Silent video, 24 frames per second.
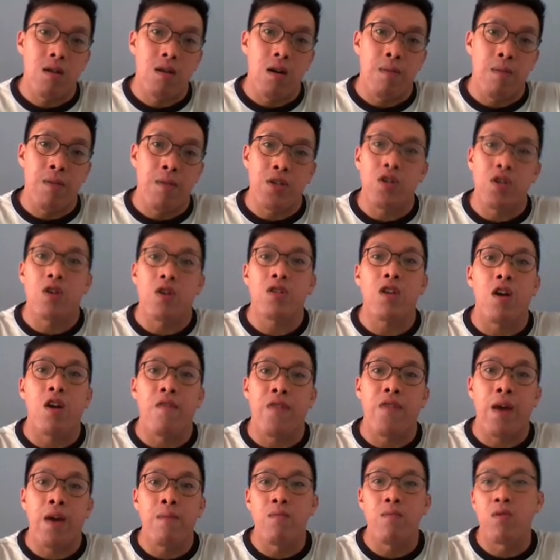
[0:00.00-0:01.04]
a majority
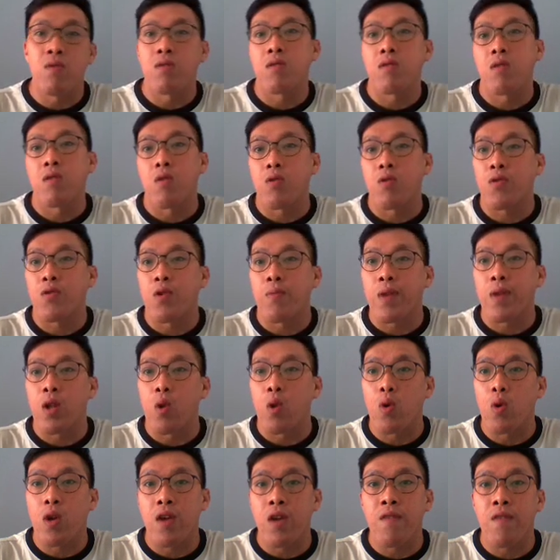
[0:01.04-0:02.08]
of them would also be
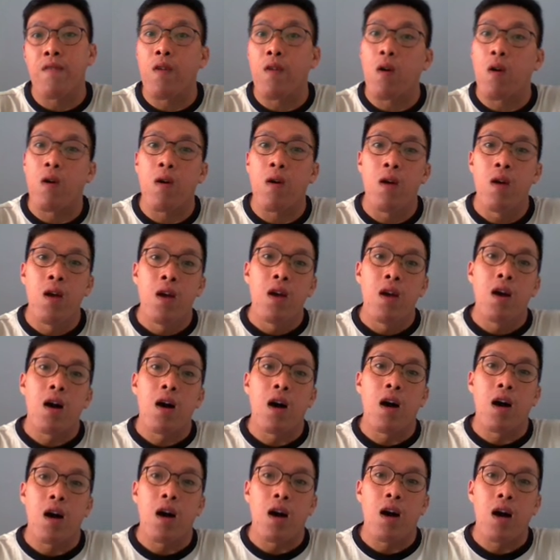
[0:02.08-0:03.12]
looking for
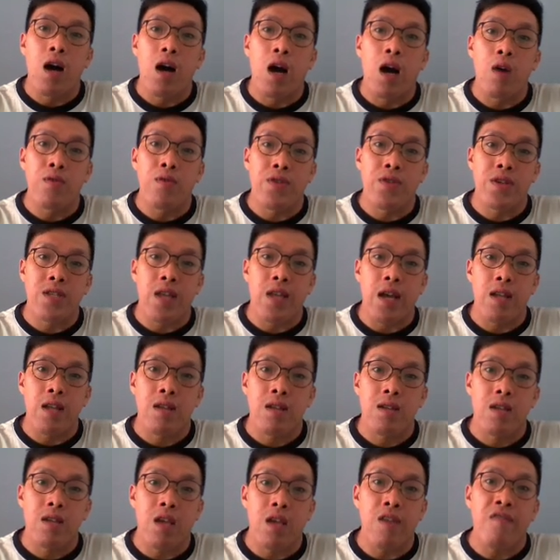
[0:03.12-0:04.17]
houses
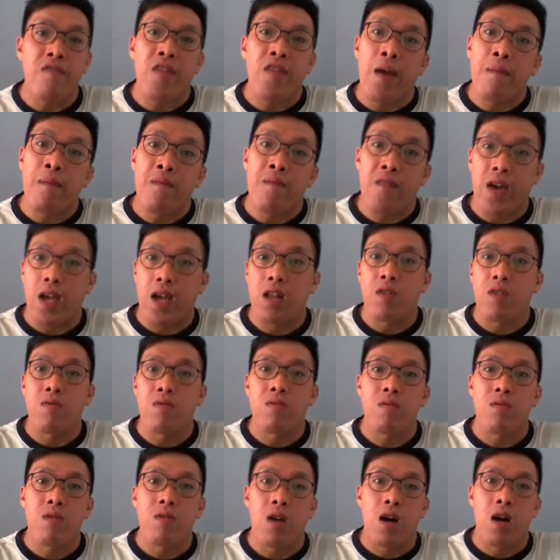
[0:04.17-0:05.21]
that give them
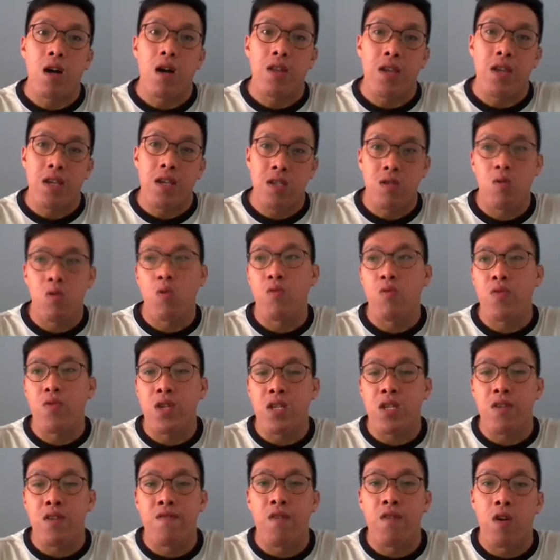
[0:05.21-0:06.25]
value. There's no
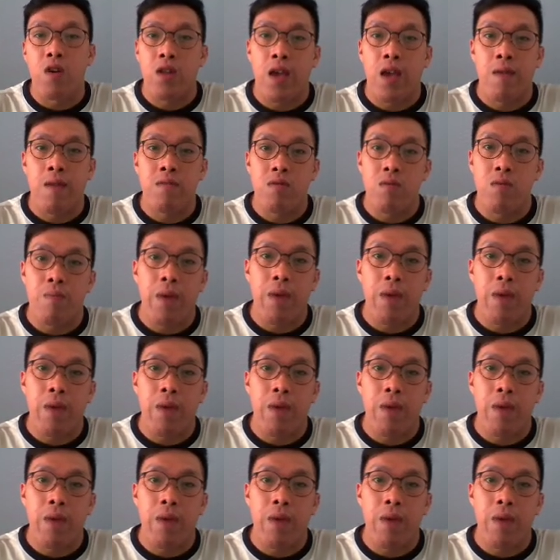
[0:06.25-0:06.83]
reason for them to